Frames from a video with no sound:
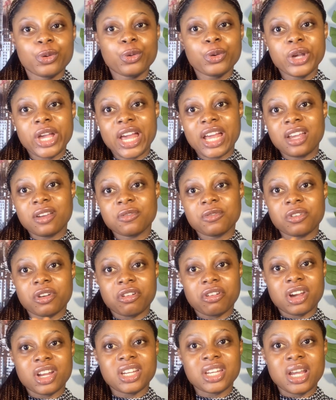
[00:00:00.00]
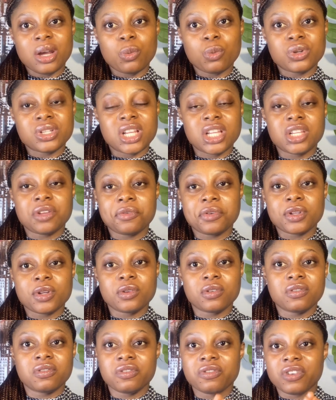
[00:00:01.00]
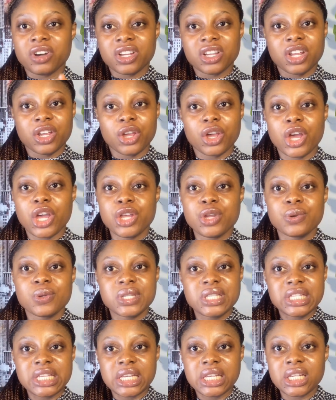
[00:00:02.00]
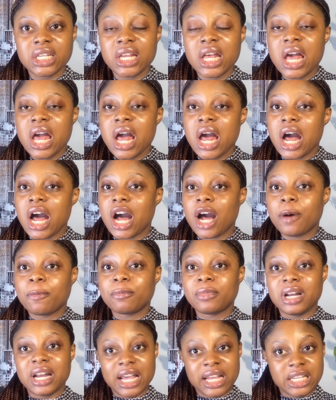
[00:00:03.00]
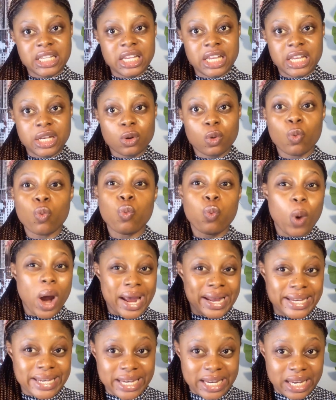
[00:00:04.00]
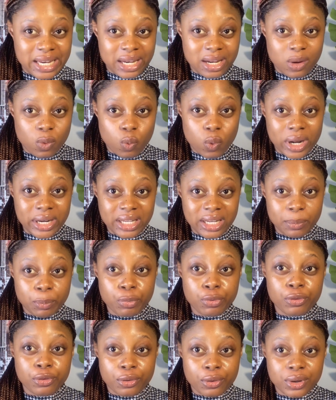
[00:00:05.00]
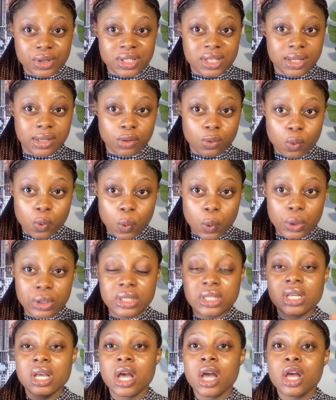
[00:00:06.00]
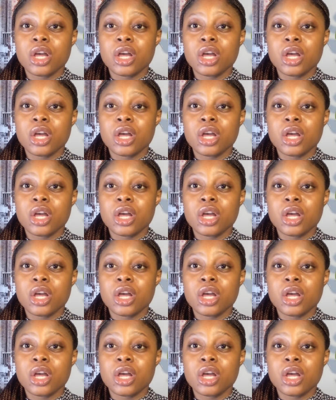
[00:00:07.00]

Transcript: getting fairer then was as a result of the fact that you're using lightening or whitening products in quotes.